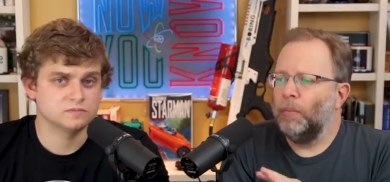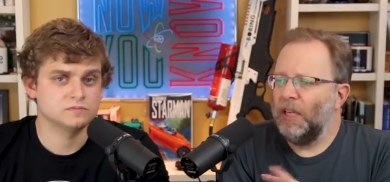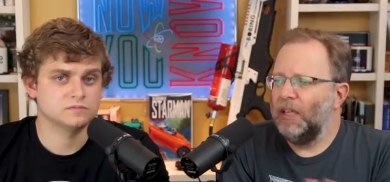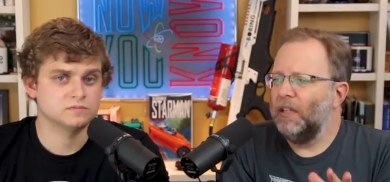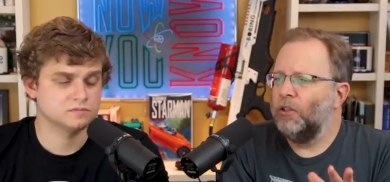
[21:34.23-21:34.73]

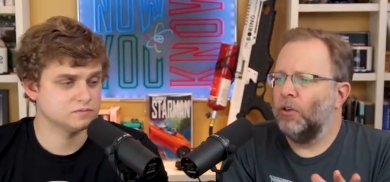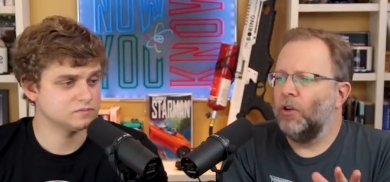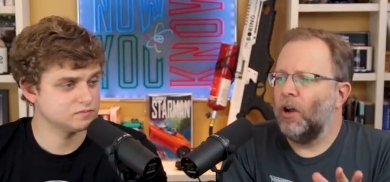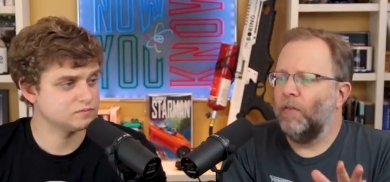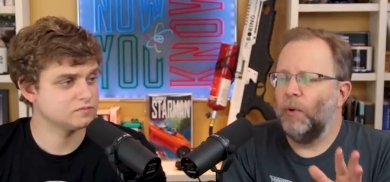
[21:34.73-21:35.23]
Speaker 1: immediately
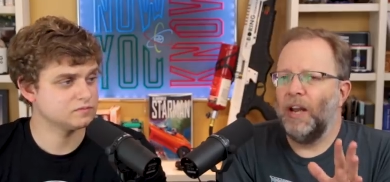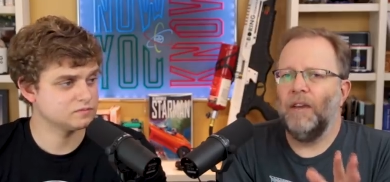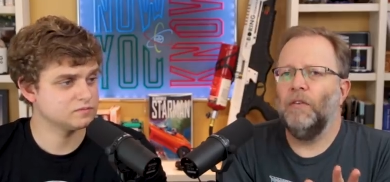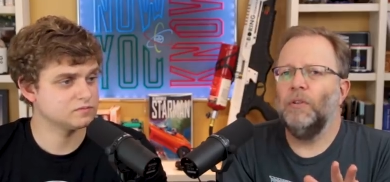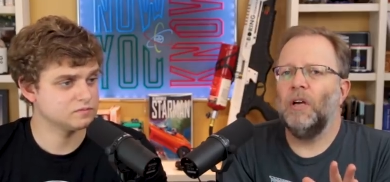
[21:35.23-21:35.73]
turn off
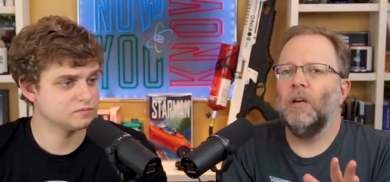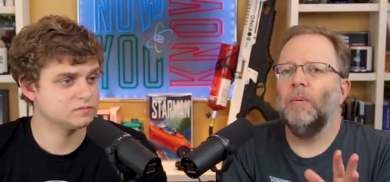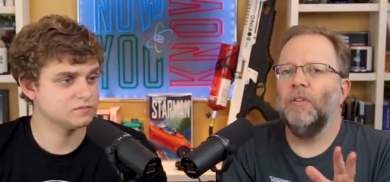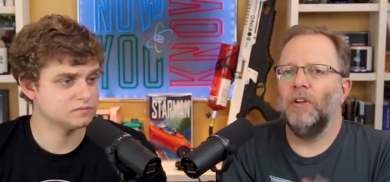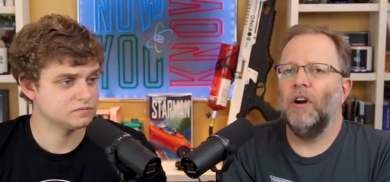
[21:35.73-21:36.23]
whenever you talk
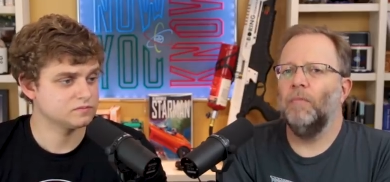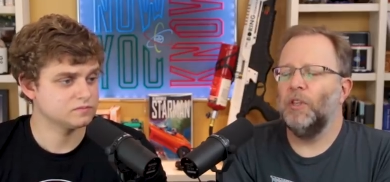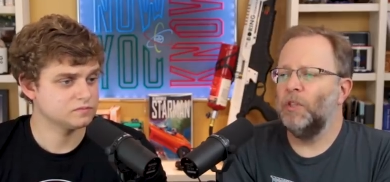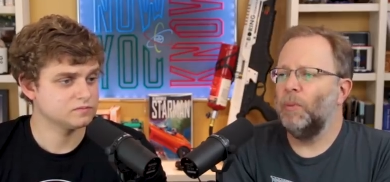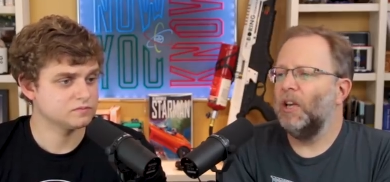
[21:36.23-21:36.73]
about the
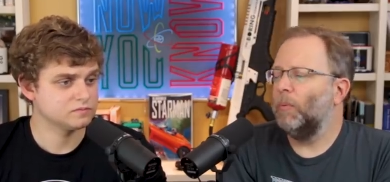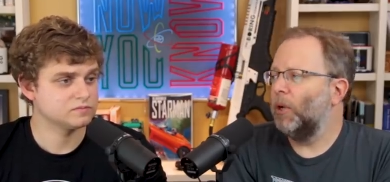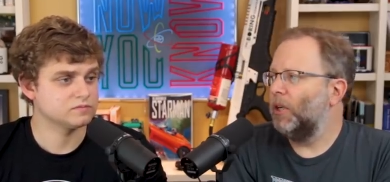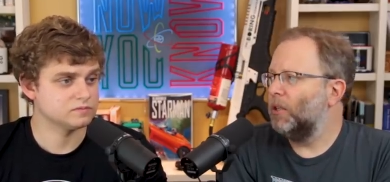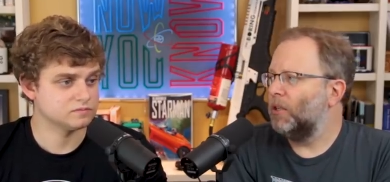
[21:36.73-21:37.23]
government spending
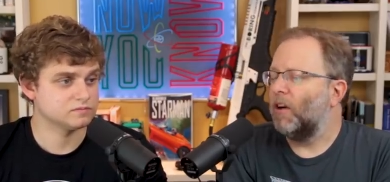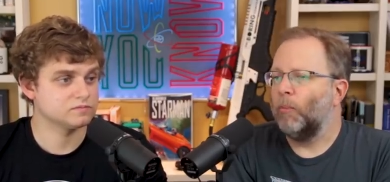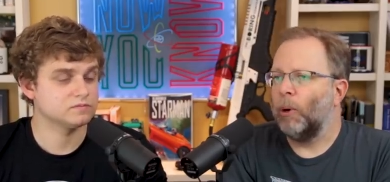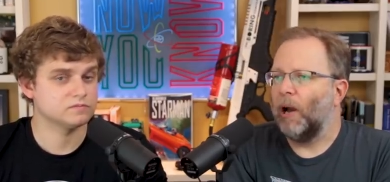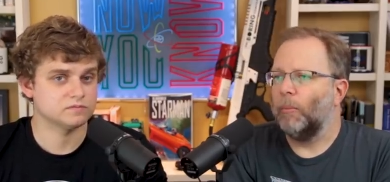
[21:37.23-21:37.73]
money to solve
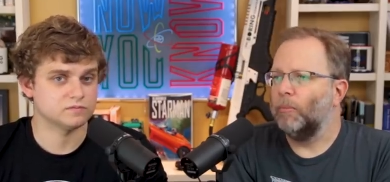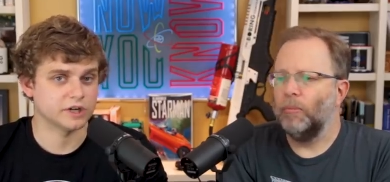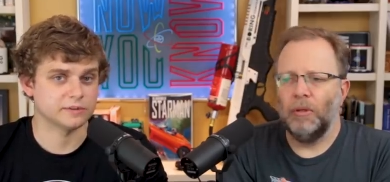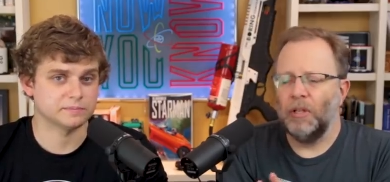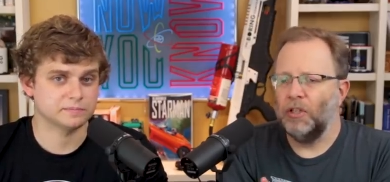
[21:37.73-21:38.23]
a problem.
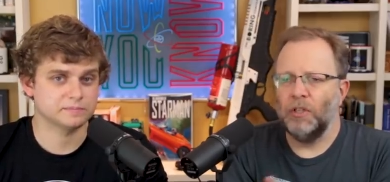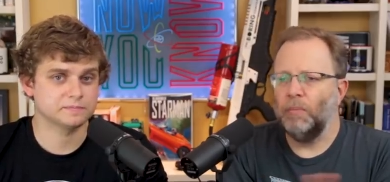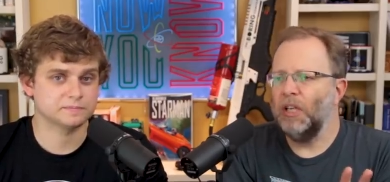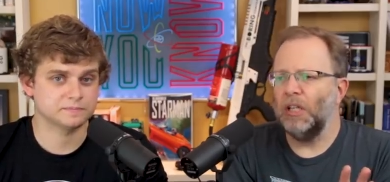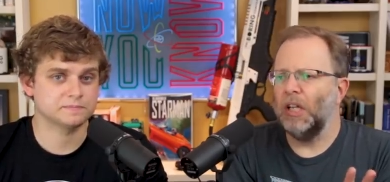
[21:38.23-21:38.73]
Right. They just
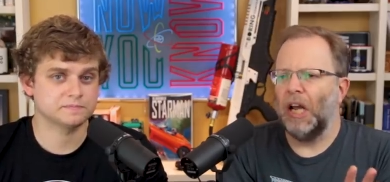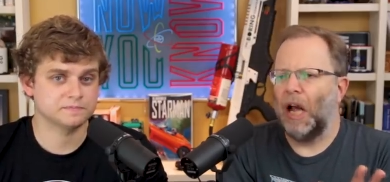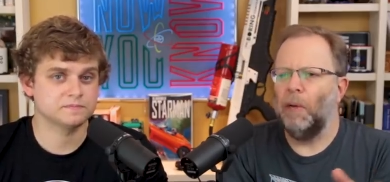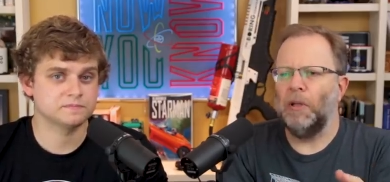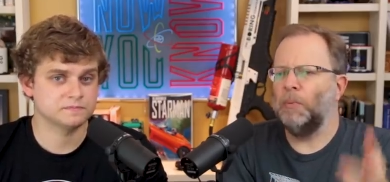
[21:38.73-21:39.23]
immediately like,
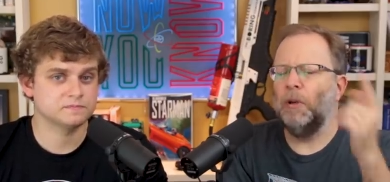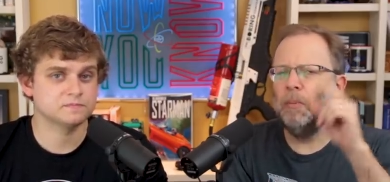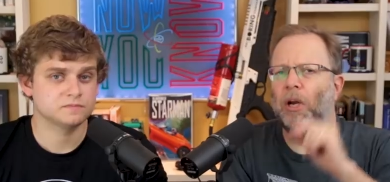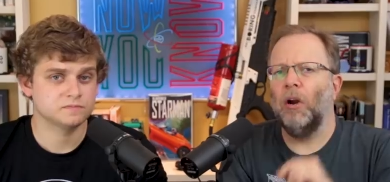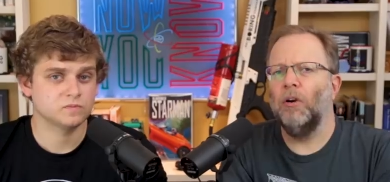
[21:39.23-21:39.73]
I'm not
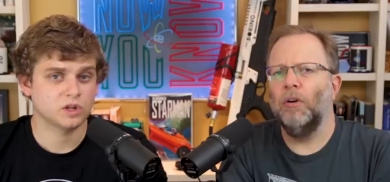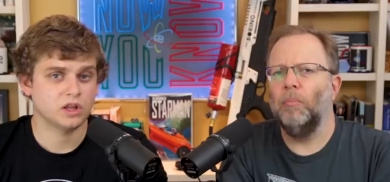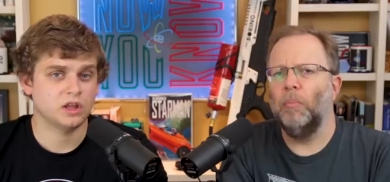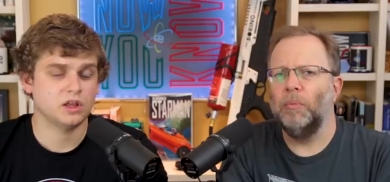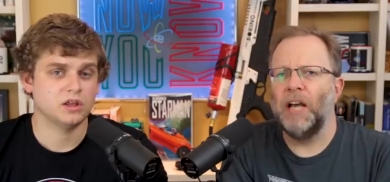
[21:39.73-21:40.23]
spending my
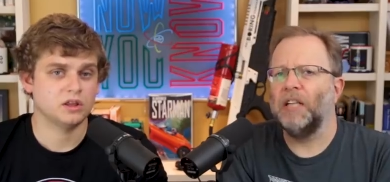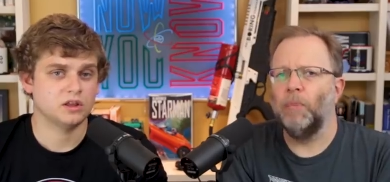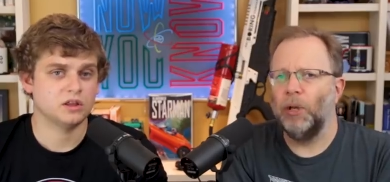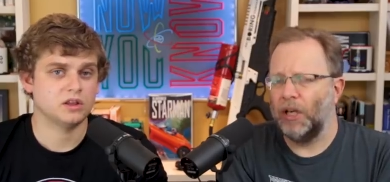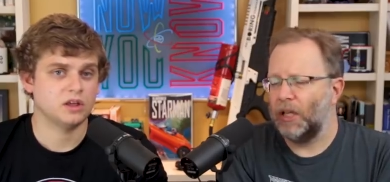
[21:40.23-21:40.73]
hard-earned
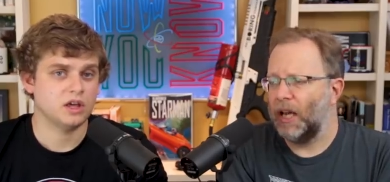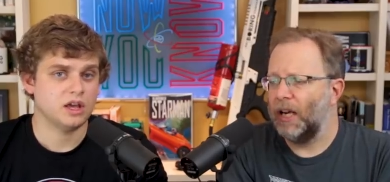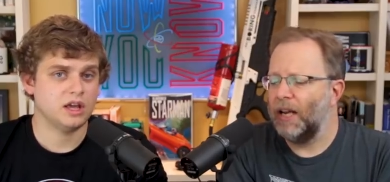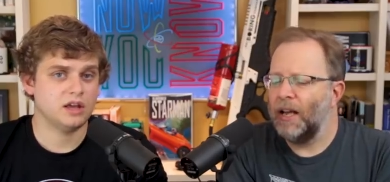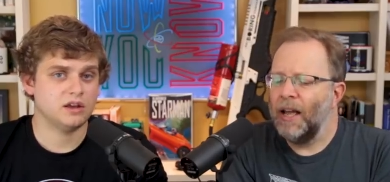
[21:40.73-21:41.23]
tax money on that.
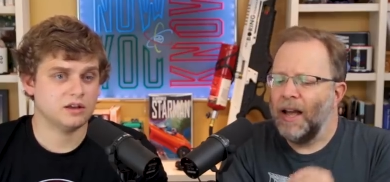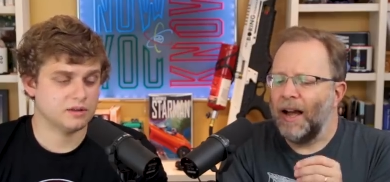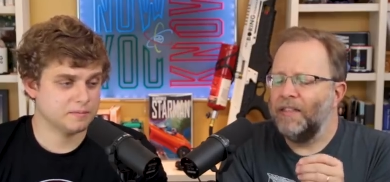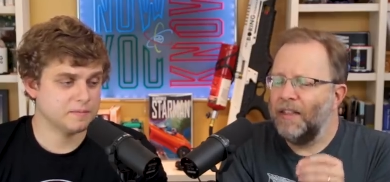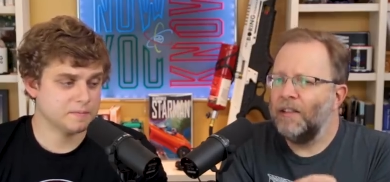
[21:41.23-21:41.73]
And
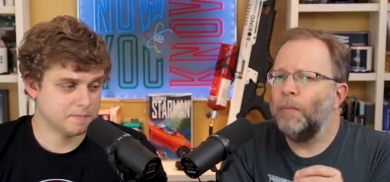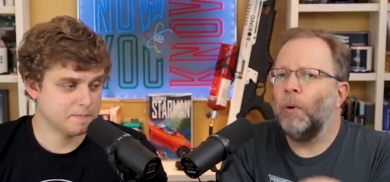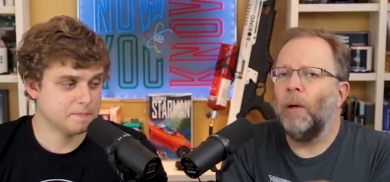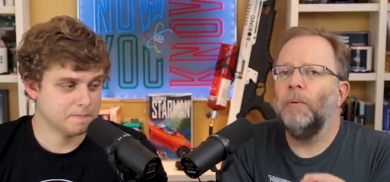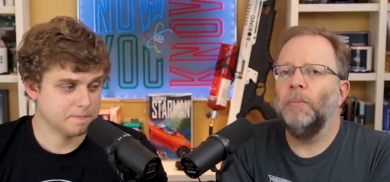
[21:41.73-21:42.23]
I think the
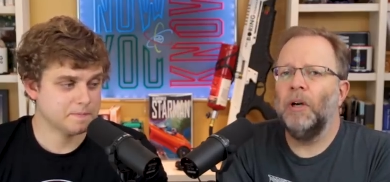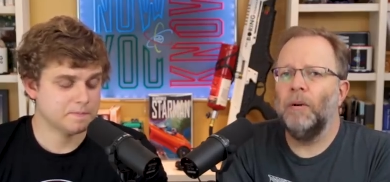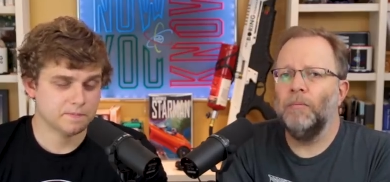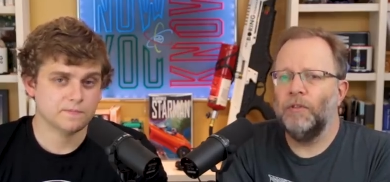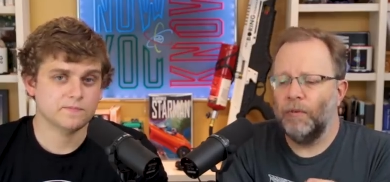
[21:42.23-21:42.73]
problem
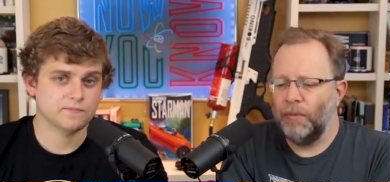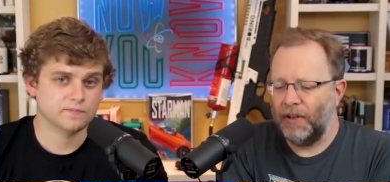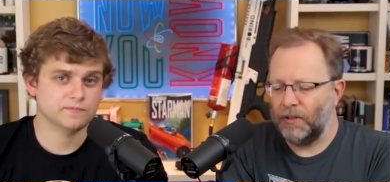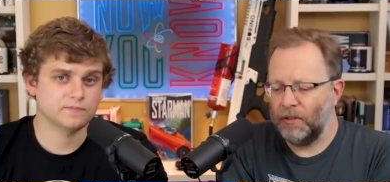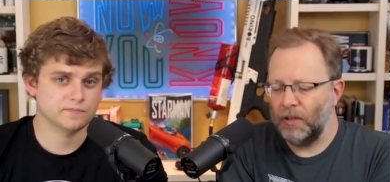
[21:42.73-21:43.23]
comes from
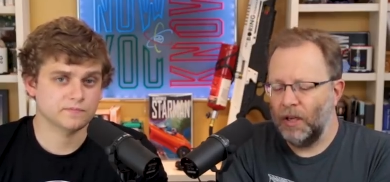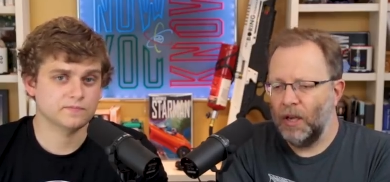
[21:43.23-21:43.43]
this.